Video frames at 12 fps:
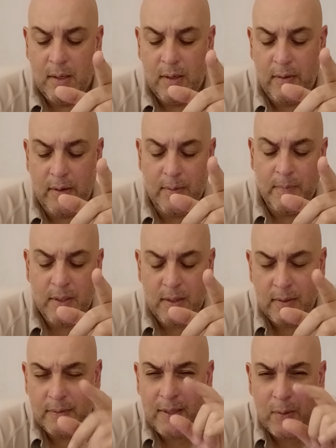All right, I'm
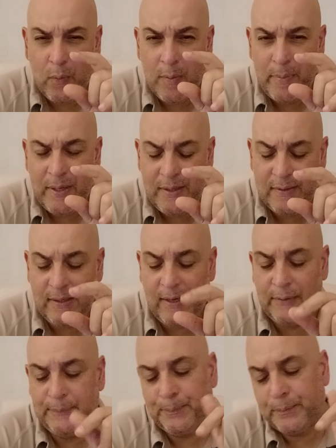gonna take one piece
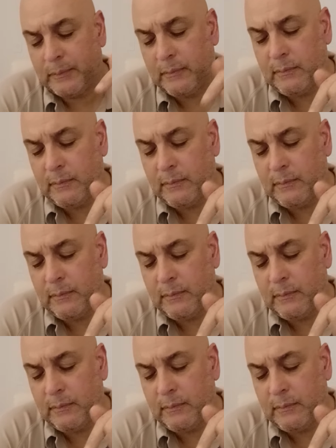out,